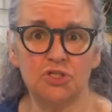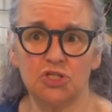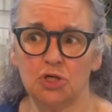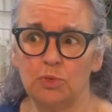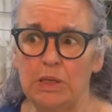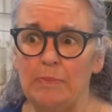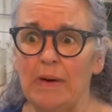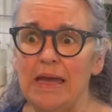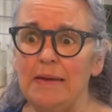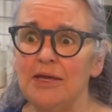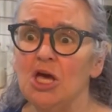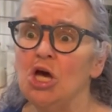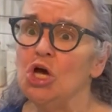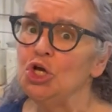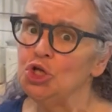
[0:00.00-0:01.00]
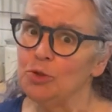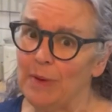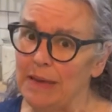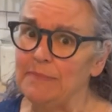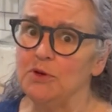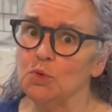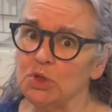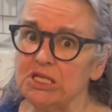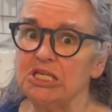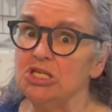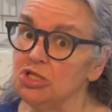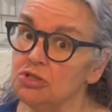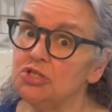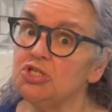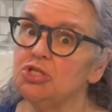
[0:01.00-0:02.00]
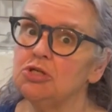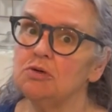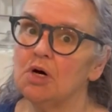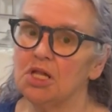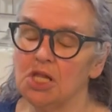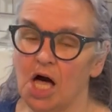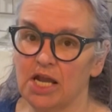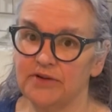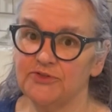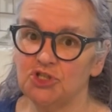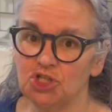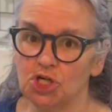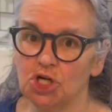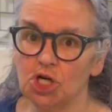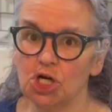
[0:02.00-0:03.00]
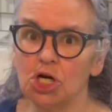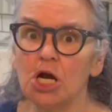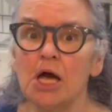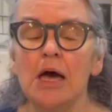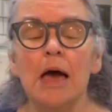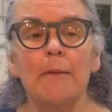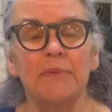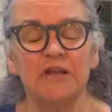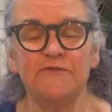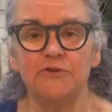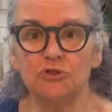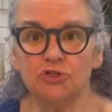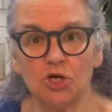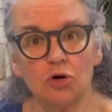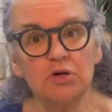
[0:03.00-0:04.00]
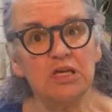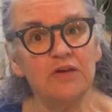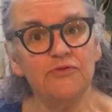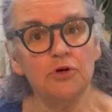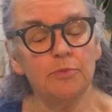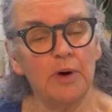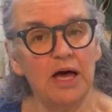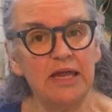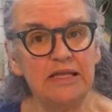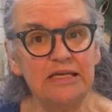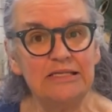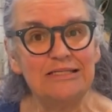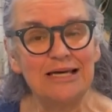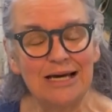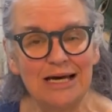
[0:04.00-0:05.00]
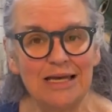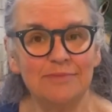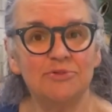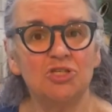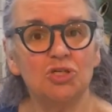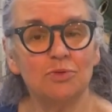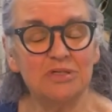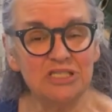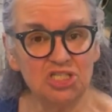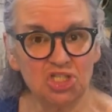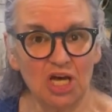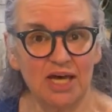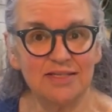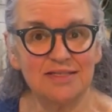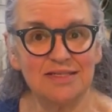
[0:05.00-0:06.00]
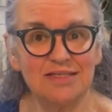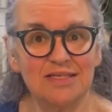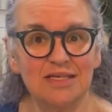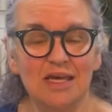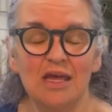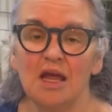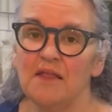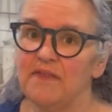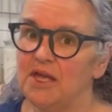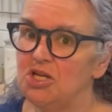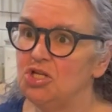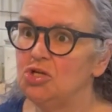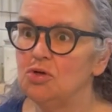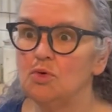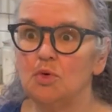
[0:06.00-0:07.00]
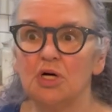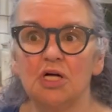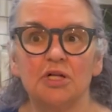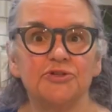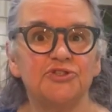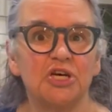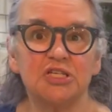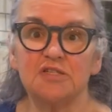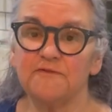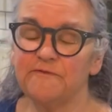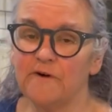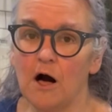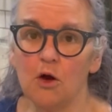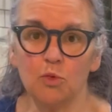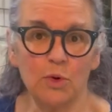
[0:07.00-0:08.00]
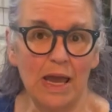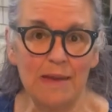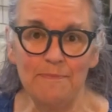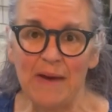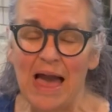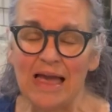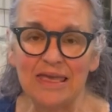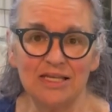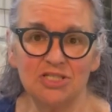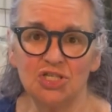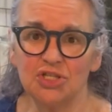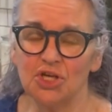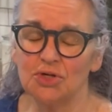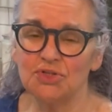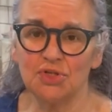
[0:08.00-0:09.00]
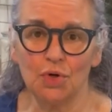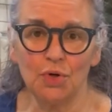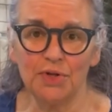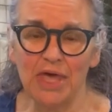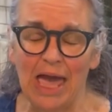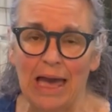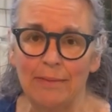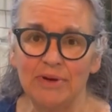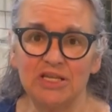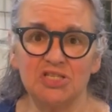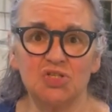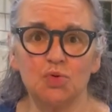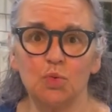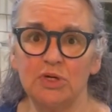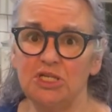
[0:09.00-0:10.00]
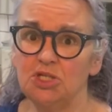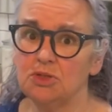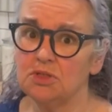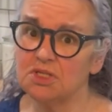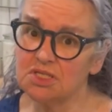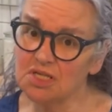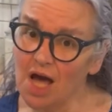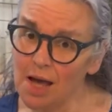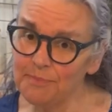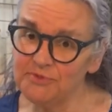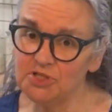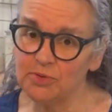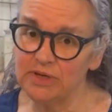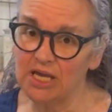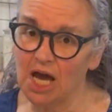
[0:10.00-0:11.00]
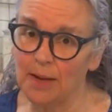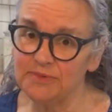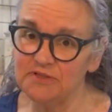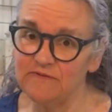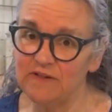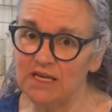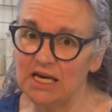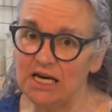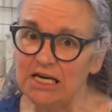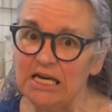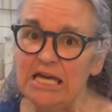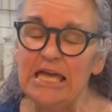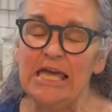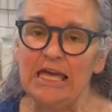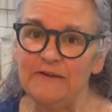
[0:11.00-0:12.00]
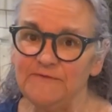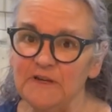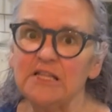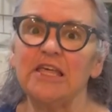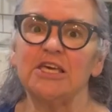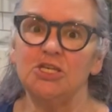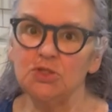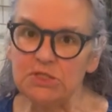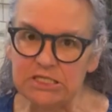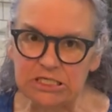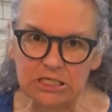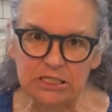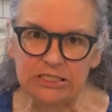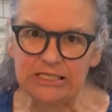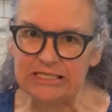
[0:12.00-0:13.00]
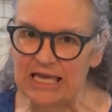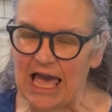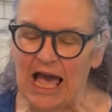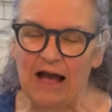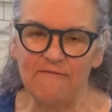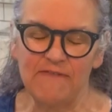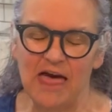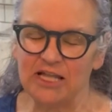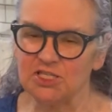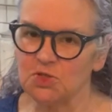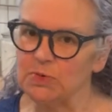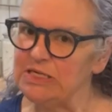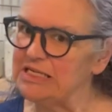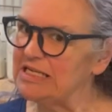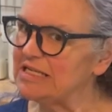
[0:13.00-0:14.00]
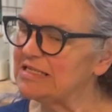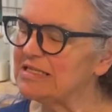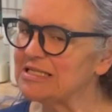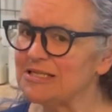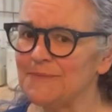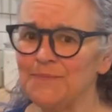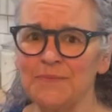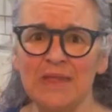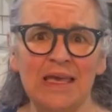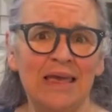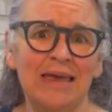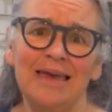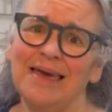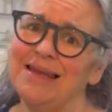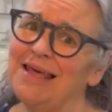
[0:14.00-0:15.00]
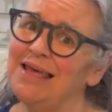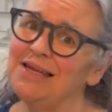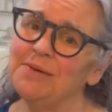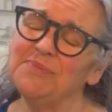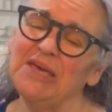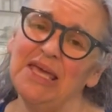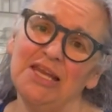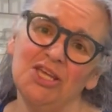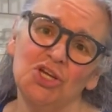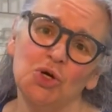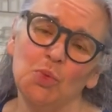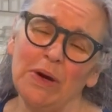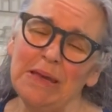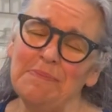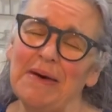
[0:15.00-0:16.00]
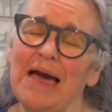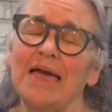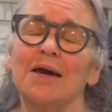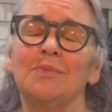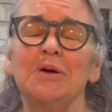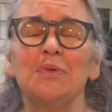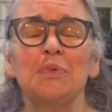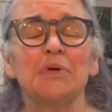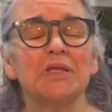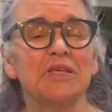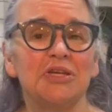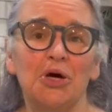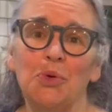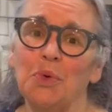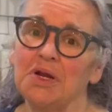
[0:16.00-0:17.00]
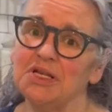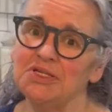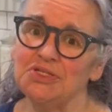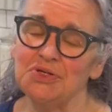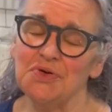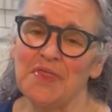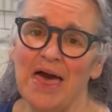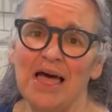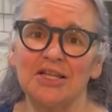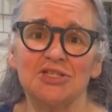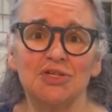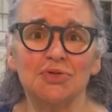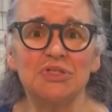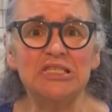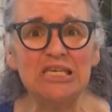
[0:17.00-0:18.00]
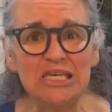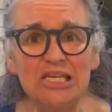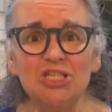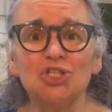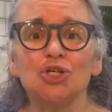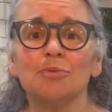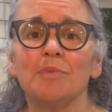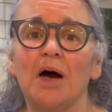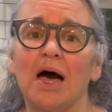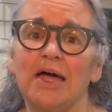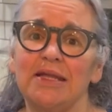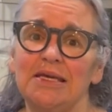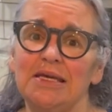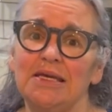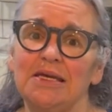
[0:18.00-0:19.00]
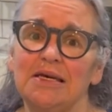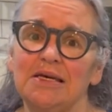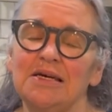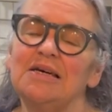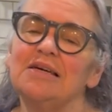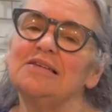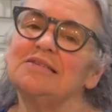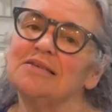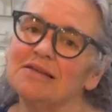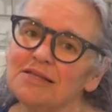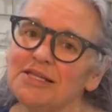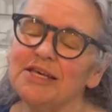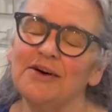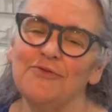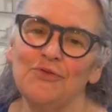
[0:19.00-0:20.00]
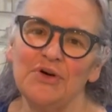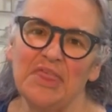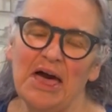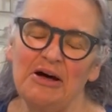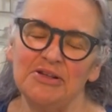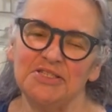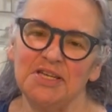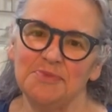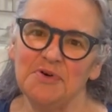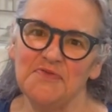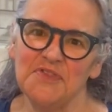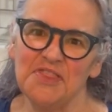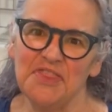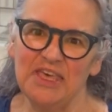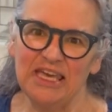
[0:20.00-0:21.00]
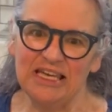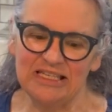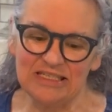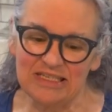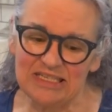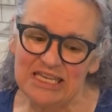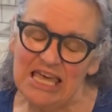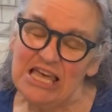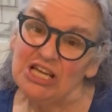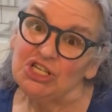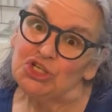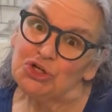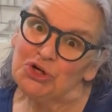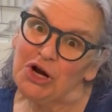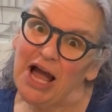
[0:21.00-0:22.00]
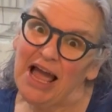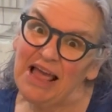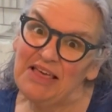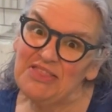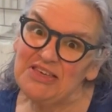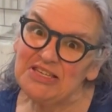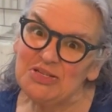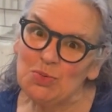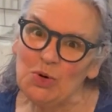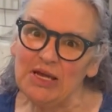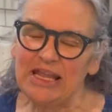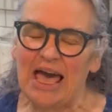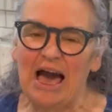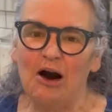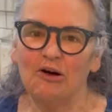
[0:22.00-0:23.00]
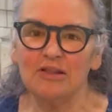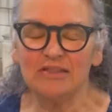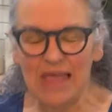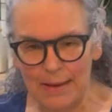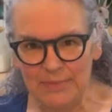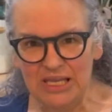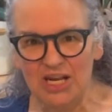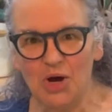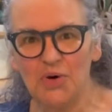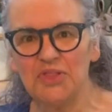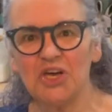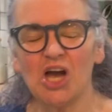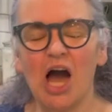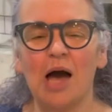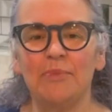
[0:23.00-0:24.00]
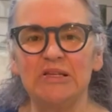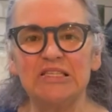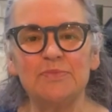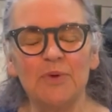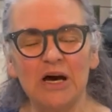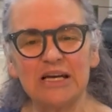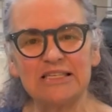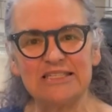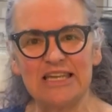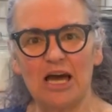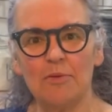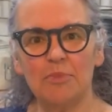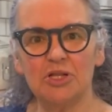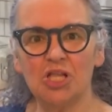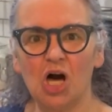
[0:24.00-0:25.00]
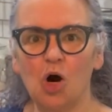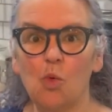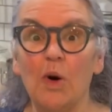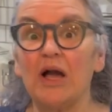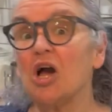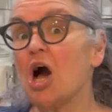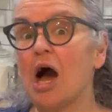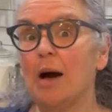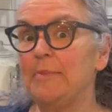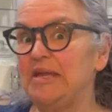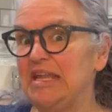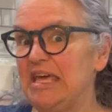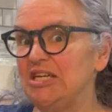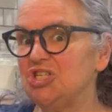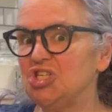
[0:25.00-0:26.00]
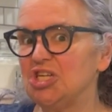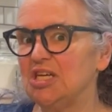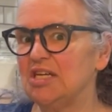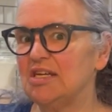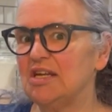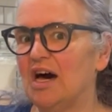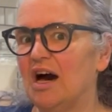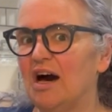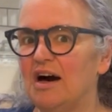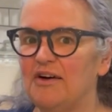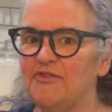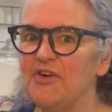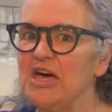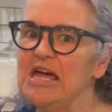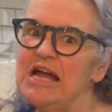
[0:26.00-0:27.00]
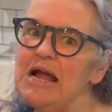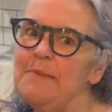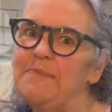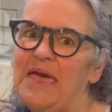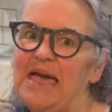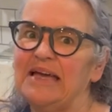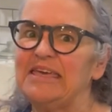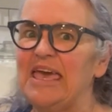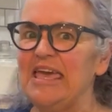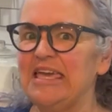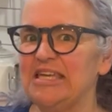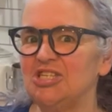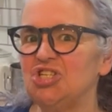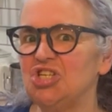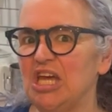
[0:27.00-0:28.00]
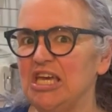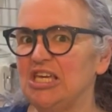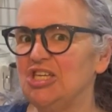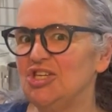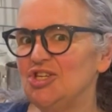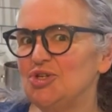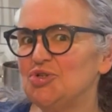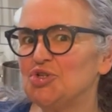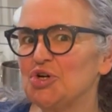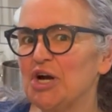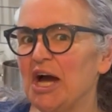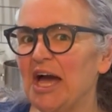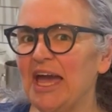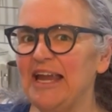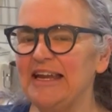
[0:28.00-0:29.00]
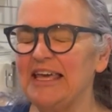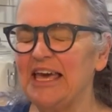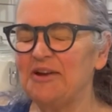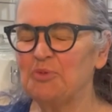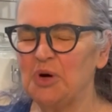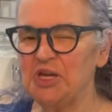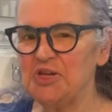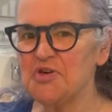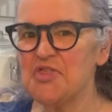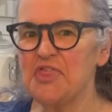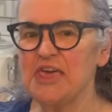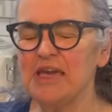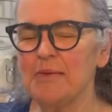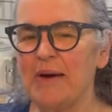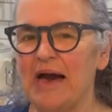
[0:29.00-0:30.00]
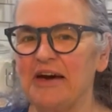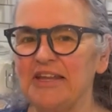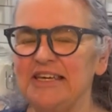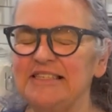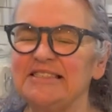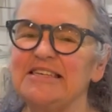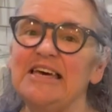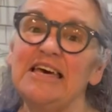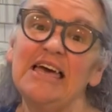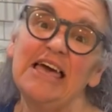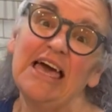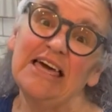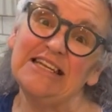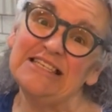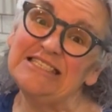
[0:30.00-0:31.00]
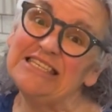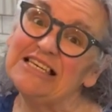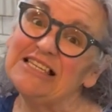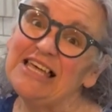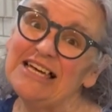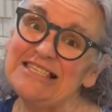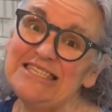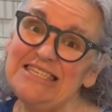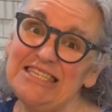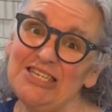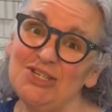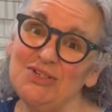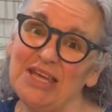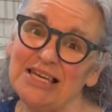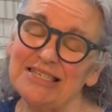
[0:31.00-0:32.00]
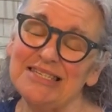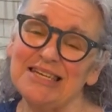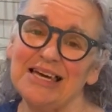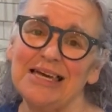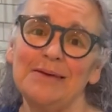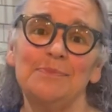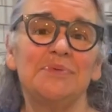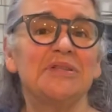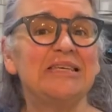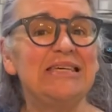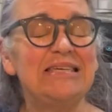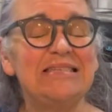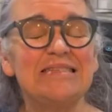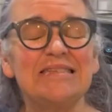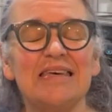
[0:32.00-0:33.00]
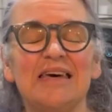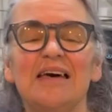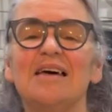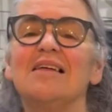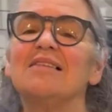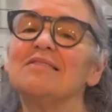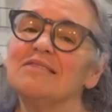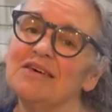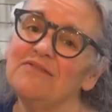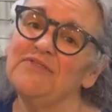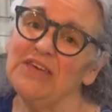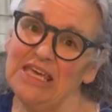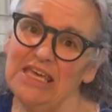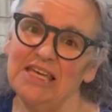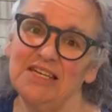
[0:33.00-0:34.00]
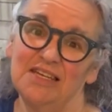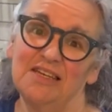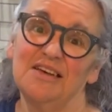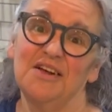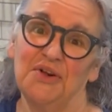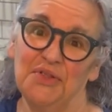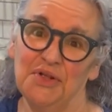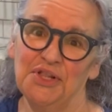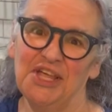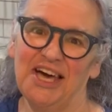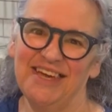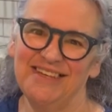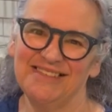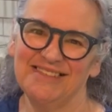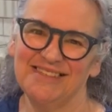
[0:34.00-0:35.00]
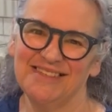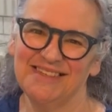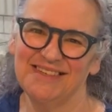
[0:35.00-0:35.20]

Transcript: So we might, you might be really used to a lot of sugar, but if you don't give your body time to adjust, then you will just fall right back into those old habits when you stop doing Optavia and feel like you still need to have that sweetness and end up gaining your weight back. And we really don't want to do that. So teach your body to live without some of the things. Try this one out. Let me know in the comments box down below what combination of pancake and shake you tried and what you think about it. And until I see you next time, please live in the light.